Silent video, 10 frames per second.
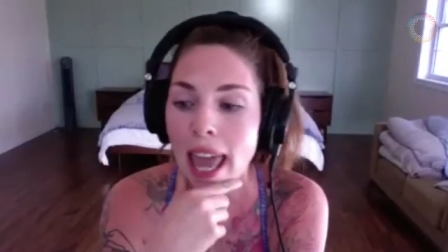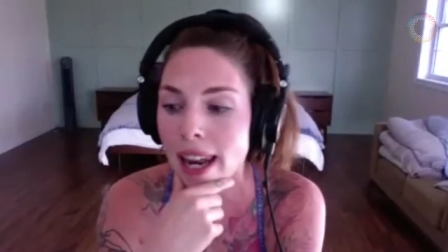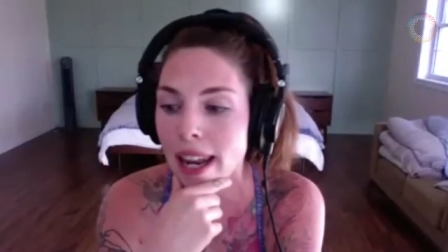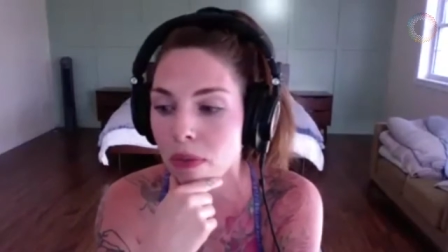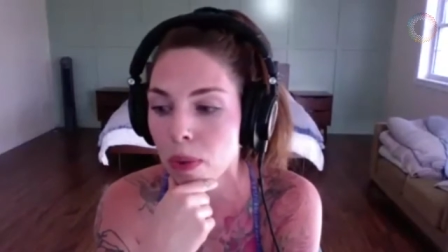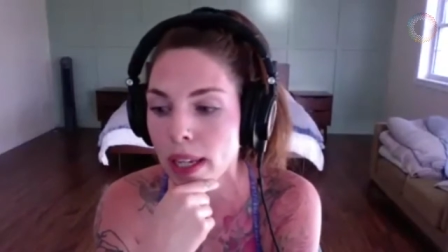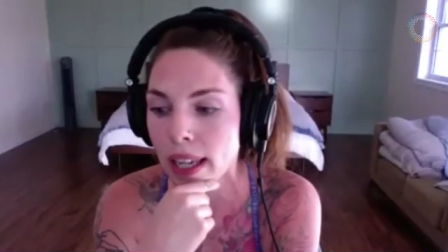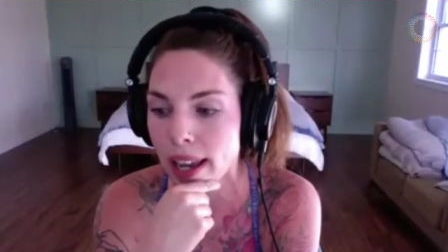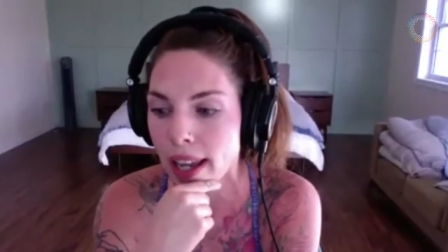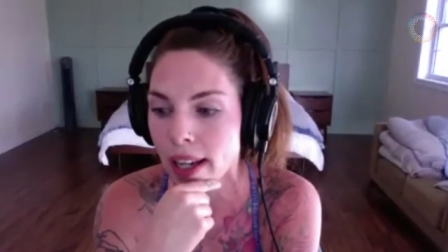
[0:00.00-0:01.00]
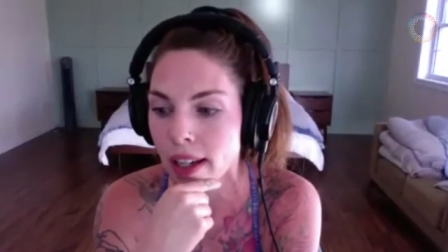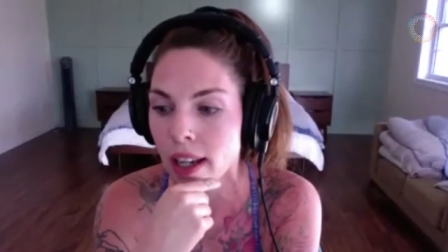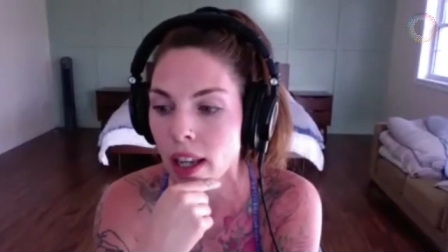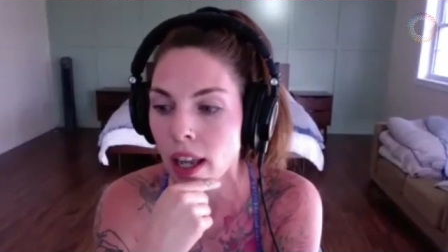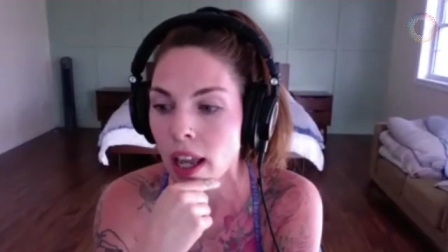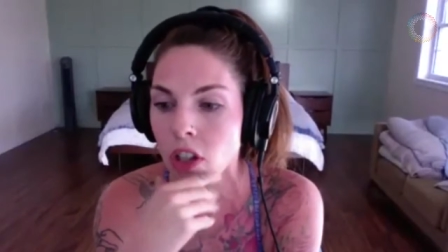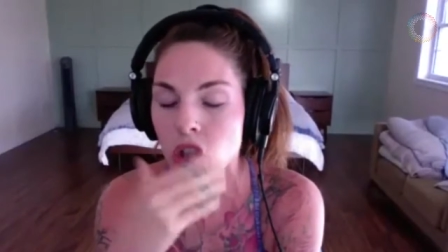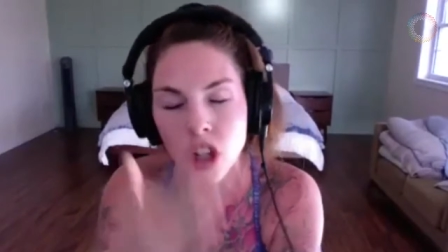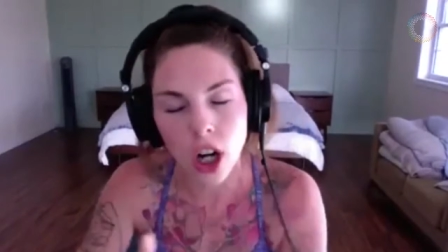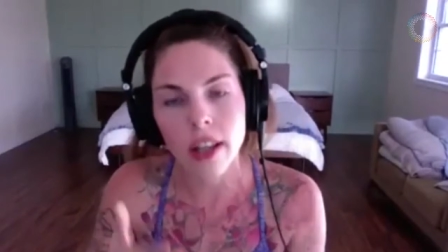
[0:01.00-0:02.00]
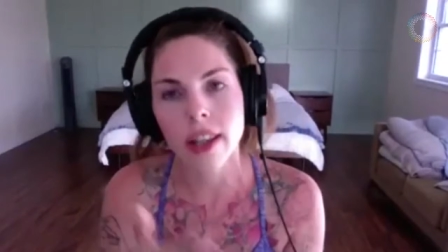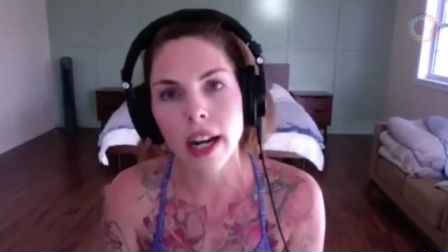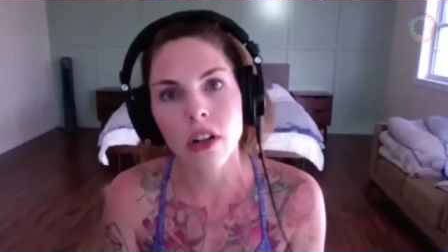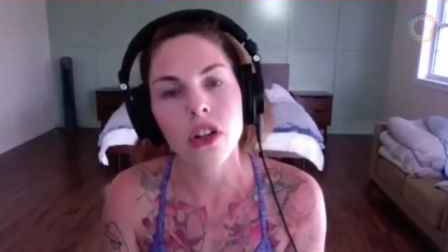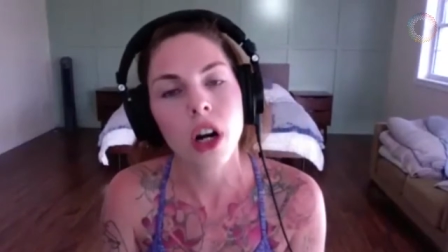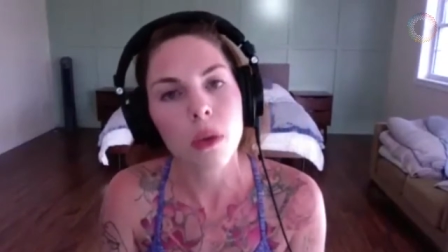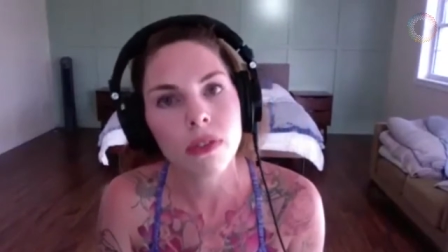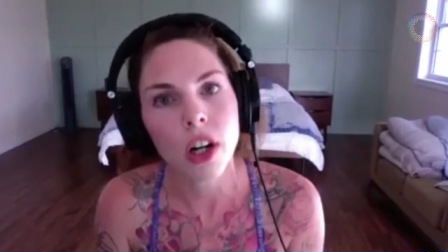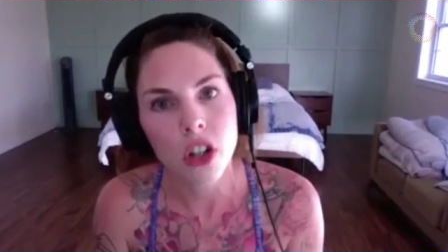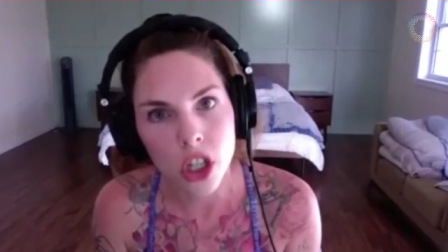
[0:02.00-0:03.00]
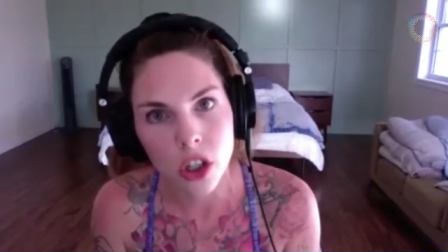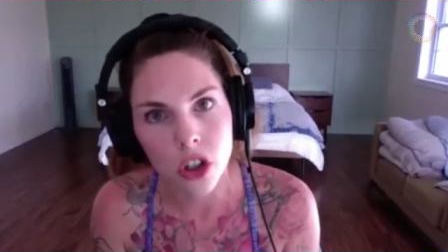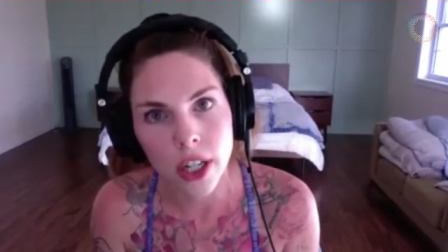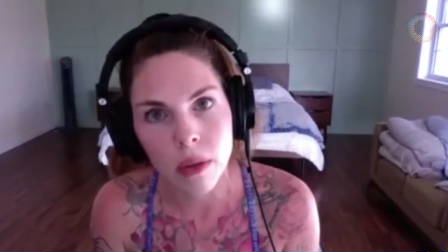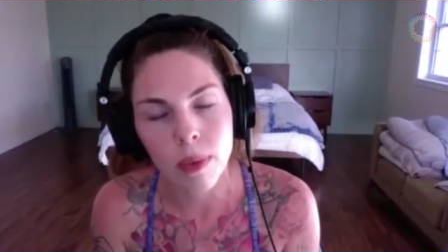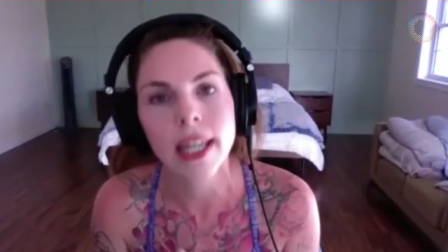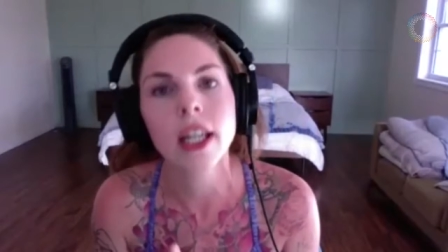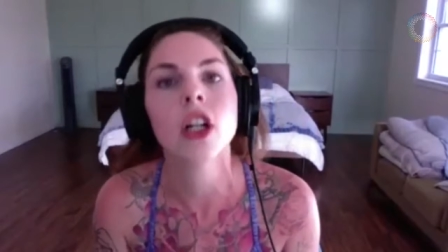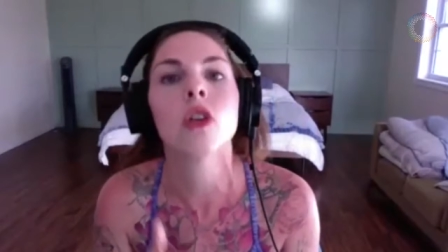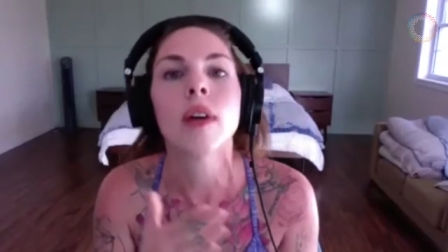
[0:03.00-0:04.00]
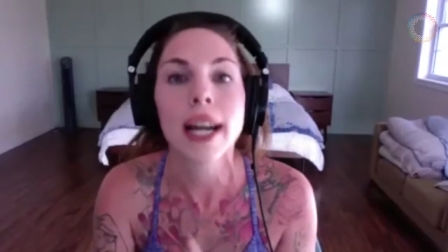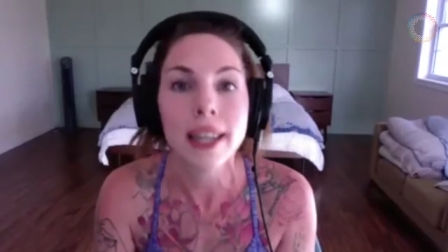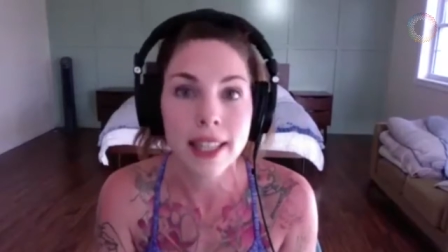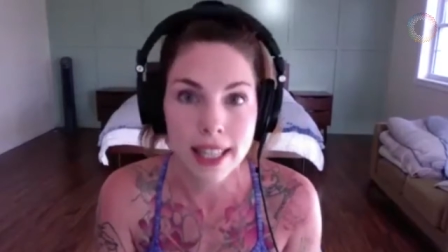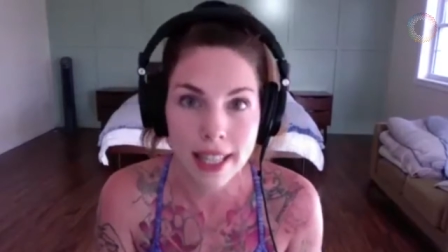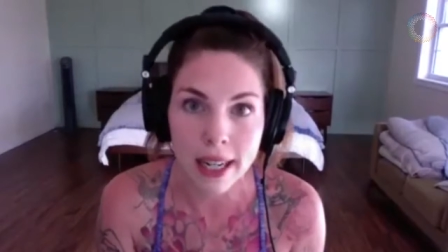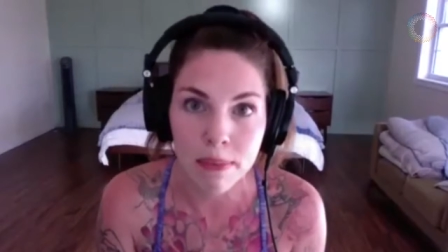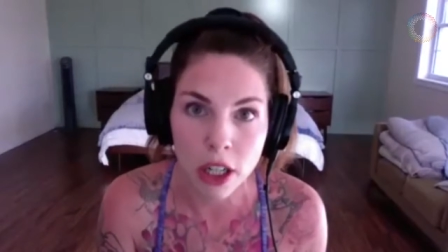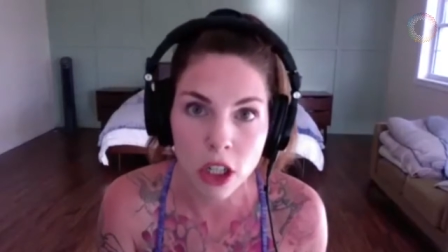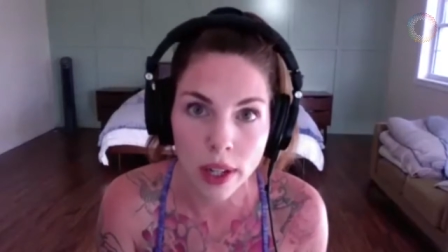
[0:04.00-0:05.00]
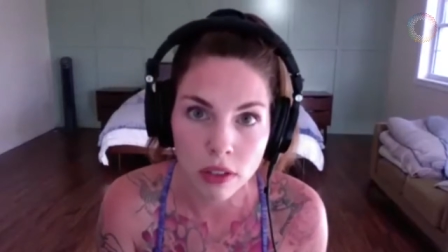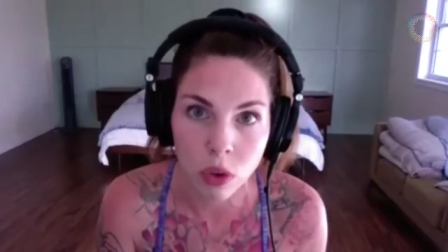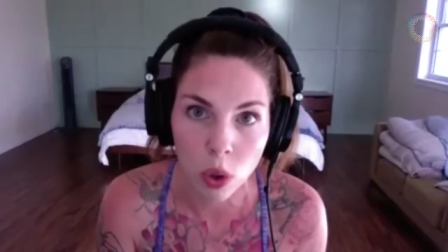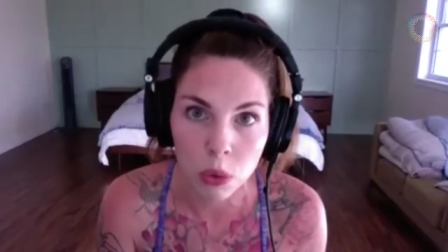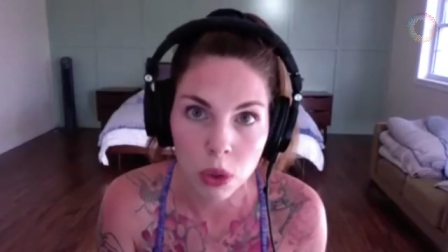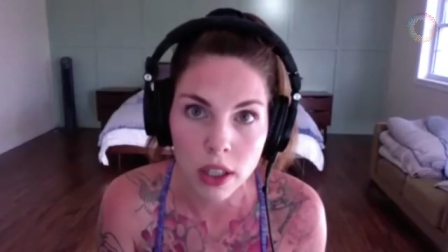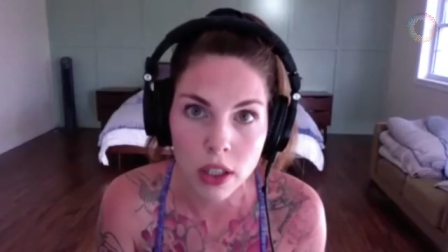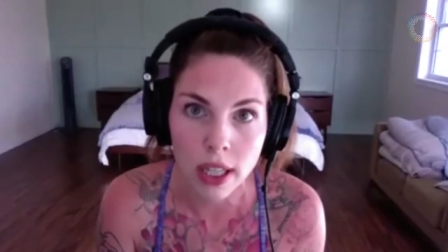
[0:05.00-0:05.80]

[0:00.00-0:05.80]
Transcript: And if we can start there, start with our children, we can correct the stigma going forward,